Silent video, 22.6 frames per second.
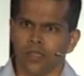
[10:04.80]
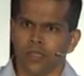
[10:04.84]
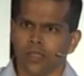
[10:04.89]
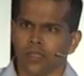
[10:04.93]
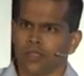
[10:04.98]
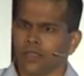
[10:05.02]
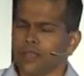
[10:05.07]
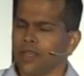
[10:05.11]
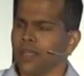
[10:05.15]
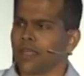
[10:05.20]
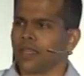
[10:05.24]

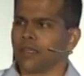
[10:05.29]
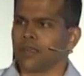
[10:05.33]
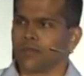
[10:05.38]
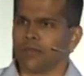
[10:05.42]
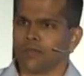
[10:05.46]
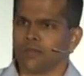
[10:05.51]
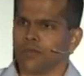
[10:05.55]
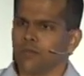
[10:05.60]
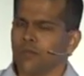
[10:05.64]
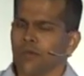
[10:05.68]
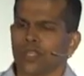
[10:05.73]
It's like
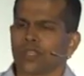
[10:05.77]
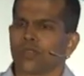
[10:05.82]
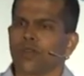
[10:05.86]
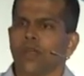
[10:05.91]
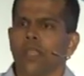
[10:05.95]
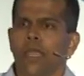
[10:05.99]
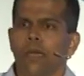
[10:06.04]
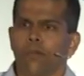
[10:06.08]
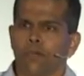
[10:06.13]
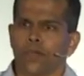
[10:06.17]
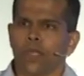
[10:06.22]
what
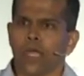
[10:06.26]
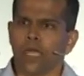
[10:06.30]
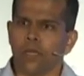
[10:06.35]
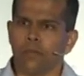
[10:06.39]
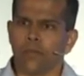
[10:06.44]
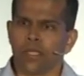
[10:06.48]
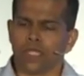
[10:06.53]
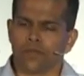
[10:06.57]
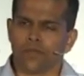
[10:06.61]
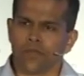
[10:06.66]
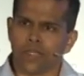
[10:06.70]
your lap
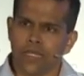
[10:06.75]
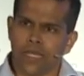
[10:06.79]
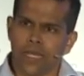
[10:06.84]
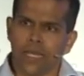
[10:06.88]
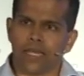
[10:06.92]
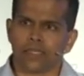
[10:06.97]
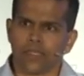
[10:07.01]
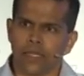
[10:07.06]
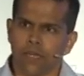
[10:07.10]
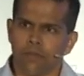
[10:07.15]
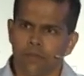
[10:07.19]
time is for the
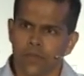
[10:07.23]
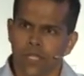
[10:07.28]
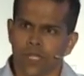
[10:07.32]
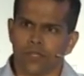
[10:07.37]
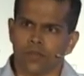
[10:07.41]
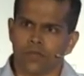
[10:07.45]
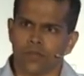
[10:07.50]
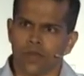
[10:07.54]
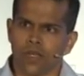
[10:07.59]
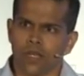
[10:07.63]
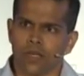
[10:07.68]
last lap
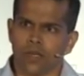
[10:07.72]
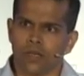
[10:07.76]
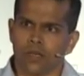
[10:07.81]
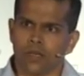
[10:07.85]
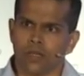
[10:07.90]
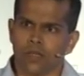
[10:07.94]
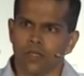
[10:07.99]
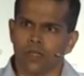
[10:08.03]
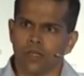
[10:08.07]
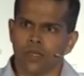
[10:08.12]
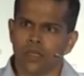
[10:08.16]
that you've done.
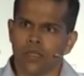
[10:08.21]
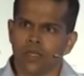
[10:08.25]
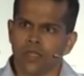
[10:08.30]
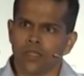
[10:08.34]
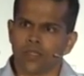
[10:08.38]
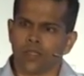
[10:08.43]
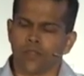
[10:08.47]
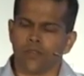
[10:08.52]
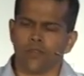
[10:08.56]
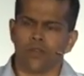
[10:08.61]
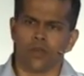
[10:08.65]

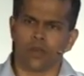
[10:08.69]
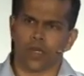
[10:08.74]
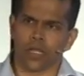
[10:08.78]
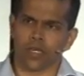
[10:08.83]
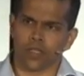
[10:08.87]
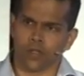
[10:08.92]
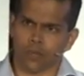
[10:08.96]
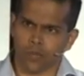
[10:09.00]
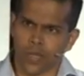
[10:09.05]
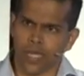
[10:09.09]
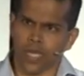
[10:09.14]
So if you look
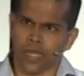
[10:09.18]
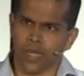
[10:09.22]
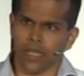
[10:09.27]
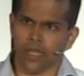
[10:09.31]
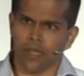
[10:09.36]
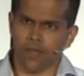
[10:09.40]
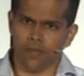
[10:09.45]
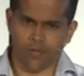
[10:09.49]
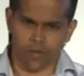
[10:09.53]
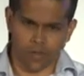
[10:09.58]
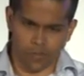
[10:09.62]
at your
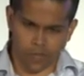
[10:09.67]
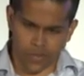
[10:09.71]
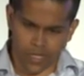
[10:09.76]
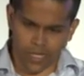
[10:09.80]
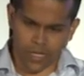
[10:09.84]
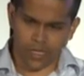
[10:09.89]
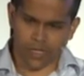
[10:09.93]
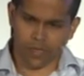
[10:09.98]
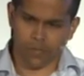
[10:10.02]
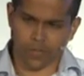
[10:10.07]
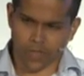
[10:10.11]
P&L for a
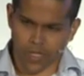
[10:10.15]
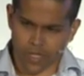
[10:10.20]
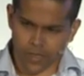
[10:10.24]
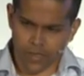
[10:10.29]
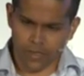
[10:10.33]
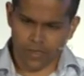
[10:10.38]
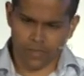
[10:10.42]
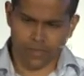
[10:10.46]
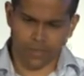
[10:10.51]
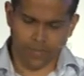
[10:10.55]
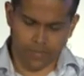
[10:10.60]
particular
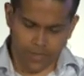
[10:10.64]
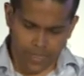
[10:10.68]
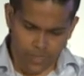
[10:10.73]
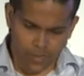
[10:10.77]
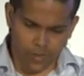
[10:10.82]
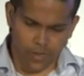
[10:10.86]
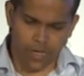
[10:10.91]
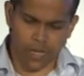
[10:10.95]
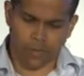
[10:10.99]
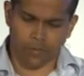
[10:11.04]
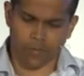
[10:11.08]
period,
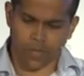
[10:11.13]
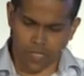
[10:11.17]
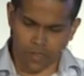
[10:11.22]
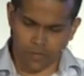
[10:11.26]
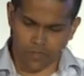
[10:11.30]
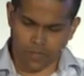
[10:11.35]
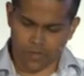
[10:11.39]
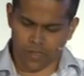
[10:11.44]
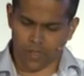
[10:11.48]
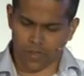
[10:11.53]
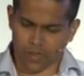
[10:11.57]
that's your lap
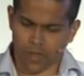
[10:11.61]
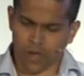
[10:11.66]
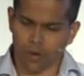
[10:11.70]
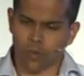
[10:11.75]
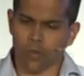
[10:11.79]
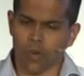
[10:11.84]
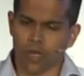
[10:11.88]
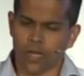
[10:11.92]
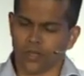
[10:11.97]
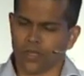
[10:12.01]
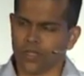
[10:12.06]
time for that.
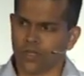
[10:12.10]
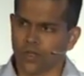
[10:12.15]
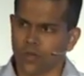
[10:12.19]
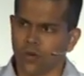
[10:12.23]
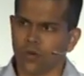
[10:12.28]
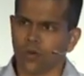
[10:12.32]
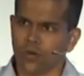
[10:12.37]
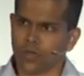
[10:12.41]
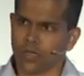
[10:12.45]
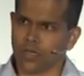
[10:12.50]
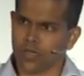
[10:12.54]
How well did you
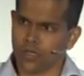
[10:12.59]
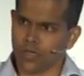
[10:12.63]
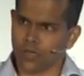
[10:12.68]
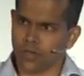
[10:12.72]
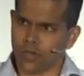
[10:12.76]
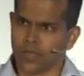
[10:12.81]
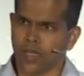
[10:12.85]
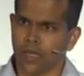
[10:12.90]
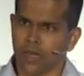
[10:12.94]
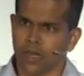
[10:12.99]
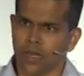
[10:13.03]
go
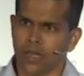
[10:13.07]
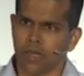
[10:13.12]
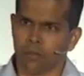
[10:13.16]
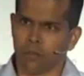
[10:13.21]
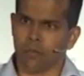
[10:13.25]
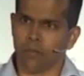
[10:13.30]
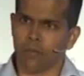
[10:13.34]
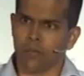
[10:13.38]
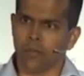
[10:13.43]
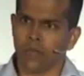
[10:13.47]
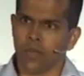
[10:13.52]
during that
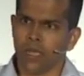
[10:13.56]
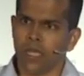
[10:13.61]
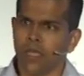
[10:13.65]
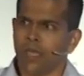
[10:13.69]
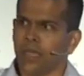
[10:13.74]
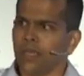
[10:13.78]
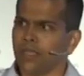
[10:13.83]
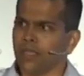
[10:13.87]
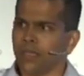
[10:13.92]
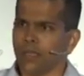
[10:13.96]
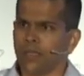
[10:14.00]
lap?
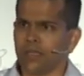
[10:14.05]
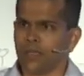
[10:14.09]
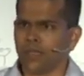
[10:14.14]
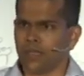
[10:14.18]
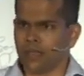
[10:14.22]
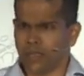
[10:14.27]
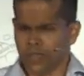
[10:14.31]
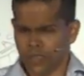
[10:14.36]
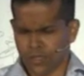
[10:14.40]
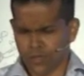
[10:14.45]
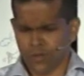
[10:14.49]
And then,
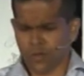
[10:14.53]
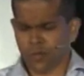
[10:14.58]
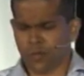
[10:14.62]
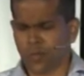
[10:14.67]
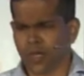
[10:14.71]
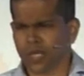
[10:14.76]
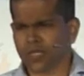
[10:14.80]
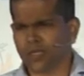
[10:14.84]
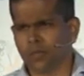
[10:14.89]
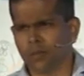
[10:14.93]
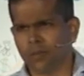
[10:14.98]
did you do a
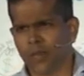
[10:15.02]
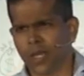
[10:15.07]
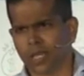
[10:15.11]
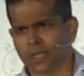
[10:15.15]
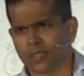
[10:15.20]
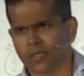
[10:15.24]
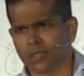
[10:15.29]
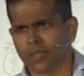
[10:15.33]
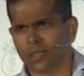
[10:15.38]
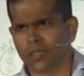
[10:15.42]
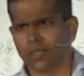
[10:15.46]
personal
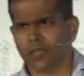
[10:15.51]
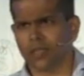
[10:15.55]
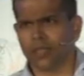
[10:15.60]
best?